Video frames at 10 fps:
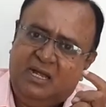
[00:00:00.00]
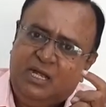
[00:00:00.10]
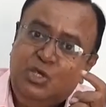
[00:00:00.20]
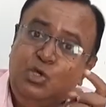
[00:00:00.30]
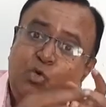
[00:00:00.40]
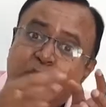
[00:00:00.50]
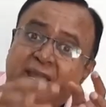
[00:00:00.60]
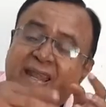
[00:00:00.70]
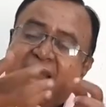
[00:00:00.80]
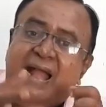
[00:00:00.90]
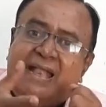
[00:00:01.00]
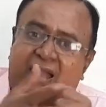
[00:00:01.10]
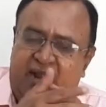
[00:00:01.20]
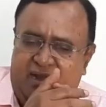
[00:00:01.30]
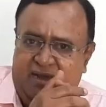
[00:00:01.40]

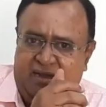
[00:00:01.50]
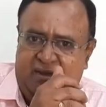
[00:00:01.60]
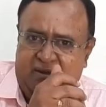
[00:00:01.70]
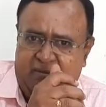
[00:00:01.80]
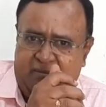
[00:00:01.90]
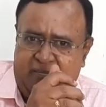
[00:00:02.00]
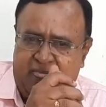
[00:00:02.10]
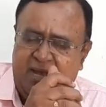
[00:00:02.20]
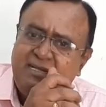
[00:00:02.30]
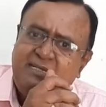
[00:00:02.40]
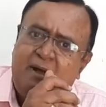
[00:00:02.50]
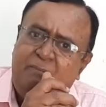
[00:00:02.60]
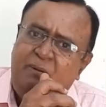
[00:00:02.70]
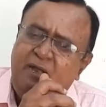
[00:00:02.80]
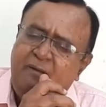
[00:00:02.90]
Unilateral.
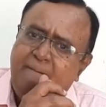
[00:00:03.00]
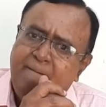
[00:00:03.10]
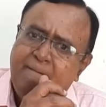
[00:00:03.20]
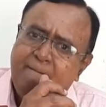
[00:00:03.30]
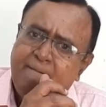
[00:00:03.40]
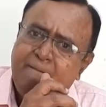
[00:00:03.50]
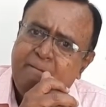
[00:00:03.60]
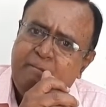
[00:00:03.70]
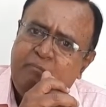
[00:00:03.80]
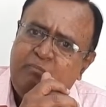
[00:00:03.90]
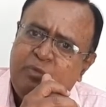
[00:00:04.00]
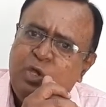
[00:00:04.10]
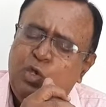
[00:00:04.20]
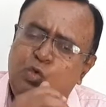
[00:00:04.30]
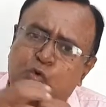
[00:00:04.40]
Example,
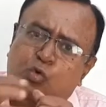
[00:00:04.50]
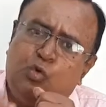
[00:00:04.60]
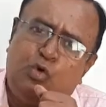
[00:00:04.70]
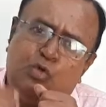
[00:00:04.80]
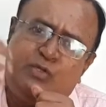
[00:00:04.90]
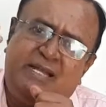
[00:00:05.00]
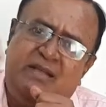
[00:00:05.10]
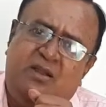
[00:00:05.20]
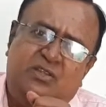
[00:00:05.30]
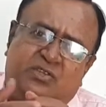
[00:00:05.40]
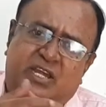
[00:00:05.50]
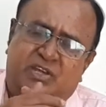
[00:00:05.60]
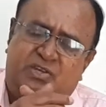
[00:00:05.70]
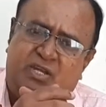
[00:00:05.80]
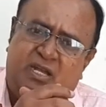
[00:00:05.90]
You go to central
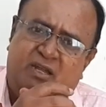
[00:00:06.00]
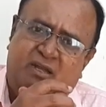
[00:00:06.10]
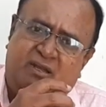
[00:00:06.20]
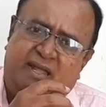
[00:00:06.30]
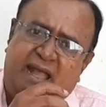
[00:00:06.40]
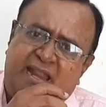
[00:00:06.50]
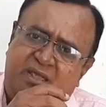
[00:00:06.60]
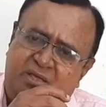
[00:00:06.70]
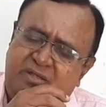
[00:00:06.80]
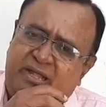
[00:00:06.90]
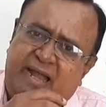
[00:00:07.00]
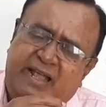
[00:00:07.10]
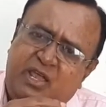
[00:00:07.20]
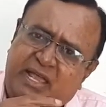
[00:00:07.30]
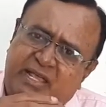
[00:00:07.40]
station carrying the
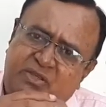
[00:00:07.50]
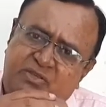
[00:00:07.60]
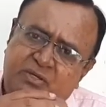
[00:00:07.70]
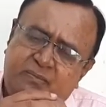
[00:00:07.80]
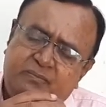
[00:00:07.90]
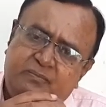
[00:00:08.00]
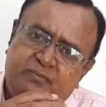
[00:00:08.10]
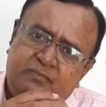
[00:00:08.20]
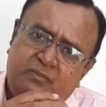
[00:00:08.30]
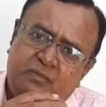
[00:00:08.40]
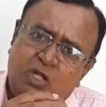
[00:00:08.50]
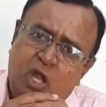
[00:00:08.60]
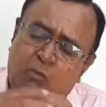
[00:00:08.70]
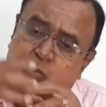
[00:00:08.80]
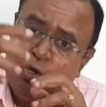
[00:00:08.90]
luggage.
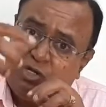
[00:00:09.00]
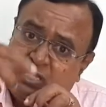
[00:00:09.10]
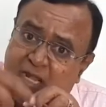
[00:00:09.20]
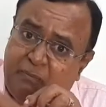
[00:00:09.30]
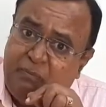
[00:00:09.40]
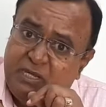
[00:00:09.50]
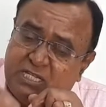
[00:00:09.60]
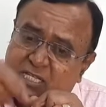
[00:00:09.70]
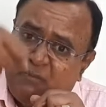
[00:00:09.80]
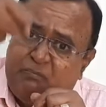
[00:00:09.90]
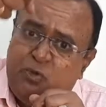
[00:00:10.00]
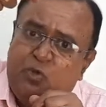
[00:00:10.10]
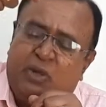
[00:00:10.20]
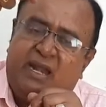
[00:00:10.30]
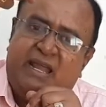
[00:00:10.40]
Porter picks up
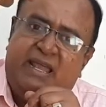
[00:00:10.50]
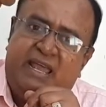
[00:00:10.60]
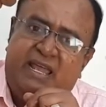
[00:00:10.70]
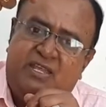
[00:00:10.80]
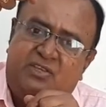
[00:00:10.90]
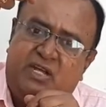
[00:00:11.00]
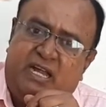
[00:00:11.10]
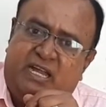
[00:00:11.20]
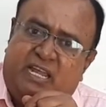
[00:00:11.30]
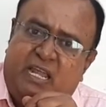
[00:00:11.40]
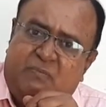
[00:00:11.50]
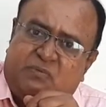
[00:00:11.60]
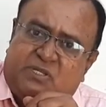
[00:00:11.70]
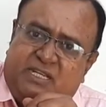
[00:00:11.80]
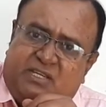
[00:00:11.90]
your luggage and
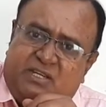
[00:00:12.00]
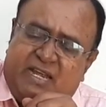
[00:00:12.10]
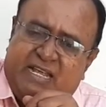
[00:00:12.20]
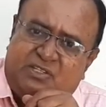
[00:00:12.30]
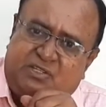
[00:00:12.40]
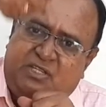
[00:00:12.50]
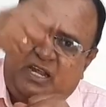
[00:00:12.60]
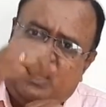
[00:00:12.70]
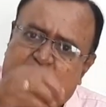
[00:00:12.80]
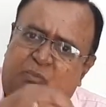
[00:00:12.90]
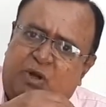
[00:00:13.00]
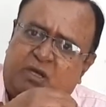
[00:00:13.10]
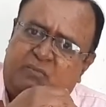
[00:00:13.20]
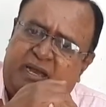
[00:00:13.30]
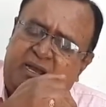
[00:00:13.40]
keeps it in S3
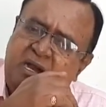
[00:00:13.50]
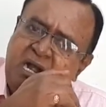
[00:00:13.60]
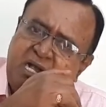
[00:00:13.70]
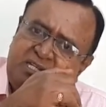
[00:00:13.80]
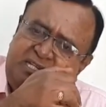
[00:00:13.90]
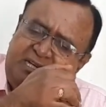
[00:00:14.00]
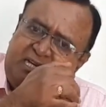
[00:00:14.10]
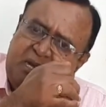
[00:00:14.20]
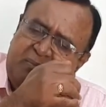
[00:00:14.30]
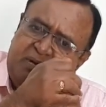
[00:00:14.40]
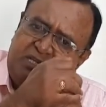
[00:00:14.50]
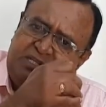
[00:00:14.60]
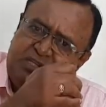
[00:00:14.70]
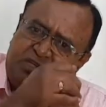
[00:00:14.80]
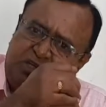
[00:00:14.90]
compartment, seat number
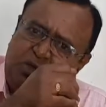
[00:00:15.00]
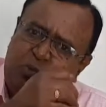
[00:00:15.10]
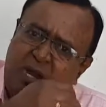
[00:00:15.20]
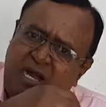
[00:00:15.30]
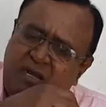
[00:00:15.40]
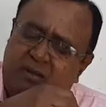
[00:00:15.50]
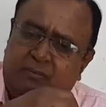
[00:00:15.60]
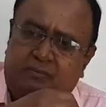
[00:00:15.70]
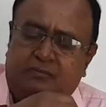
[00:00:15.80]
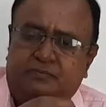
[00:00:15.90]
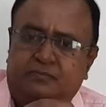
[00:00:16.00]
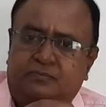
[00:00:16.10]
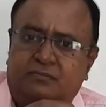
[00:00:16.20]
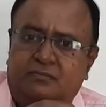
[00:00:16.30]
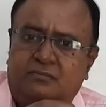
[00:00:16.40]
61.
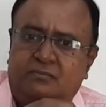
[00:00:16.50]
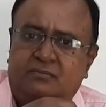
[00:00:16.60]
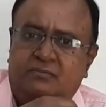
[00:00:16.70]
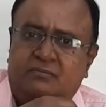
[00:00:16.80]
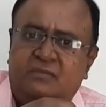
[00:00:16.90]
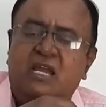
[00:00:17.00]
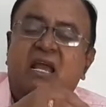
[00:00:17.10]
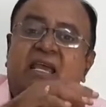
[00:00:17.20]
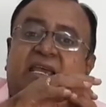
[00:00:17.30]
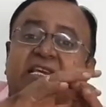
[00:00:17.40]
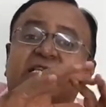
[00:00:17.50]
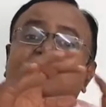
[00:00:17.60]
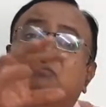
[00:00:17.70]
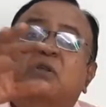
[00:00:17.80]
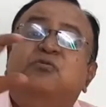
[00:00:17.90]

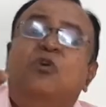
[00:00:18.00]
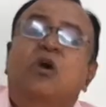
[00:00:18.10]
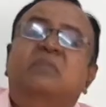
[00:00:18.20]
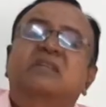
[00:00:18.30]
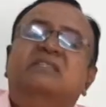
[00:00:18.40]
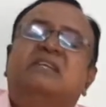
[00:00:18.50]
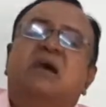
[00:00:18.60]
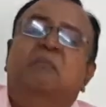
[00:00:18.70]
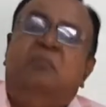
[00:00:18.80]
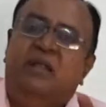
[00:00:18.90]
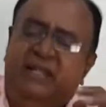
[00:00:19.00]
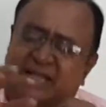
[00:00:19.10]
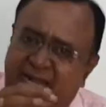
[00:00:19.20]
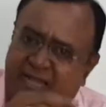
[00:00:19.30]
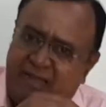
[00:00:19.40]
His performance
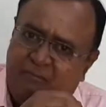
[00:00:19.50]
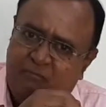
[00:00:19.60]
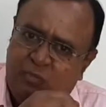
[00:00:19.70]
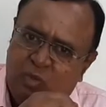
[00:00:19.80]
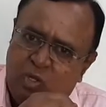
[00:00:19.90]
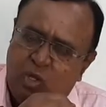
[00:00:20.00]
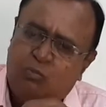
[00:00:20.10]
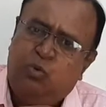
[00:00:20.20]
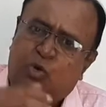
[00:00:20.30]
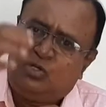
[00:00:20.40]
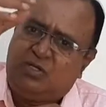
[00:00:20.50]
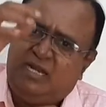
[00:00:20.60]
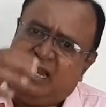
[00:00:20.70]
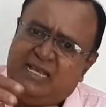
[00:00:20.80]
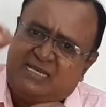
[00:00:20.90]
completed. Porter
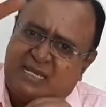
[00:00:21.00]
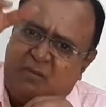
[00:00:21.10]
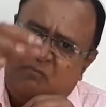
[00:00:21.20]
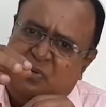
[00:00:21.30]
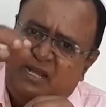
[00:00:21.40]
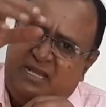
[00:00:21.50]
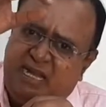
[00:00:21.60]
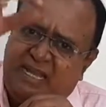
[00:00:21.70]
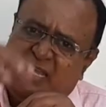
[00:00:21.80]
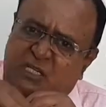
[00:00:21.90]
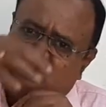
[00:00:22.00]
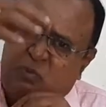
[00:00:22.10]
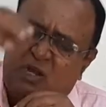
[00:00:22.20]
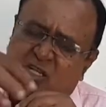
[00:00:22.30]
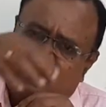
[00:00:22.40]
has completed his
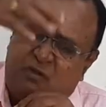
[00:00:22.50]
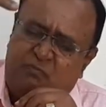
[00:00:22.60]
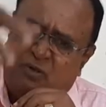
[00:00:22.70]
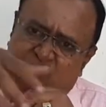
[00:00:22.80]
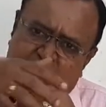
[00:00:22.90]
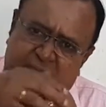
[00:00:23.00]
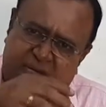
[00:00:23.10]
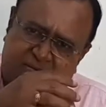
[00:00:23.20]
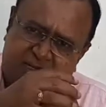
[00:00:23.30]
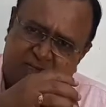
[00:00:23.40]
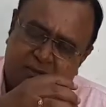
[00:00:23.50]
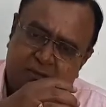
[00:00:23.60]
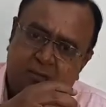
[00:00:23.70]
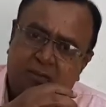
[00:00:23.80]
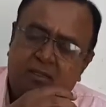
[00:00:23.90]
part of performance.
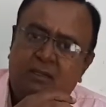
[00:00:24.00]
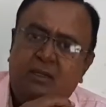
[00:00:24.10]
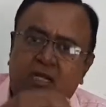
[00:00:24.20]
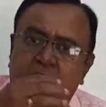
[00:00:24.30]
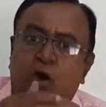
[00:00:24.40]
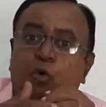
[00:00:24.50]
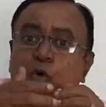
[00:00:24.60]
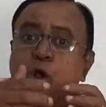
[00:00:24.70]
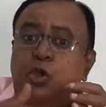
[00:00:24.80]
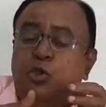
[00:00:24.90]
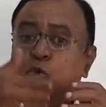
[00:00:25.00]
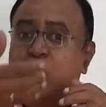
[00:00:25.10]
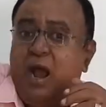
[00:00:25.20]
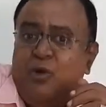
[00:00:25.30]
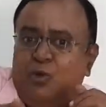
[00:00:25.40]
Now you
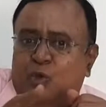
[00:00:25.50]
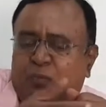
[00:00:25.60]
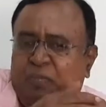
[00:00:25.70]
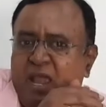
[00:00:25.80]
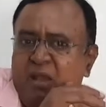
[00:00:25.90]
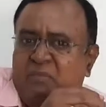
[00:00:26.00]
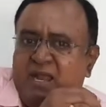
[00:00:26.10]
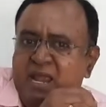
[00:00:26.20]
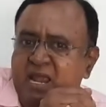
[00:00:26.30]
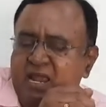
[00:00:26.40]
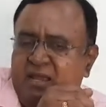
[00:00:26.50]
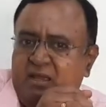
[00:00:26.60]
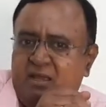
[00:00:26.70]
have to pay money.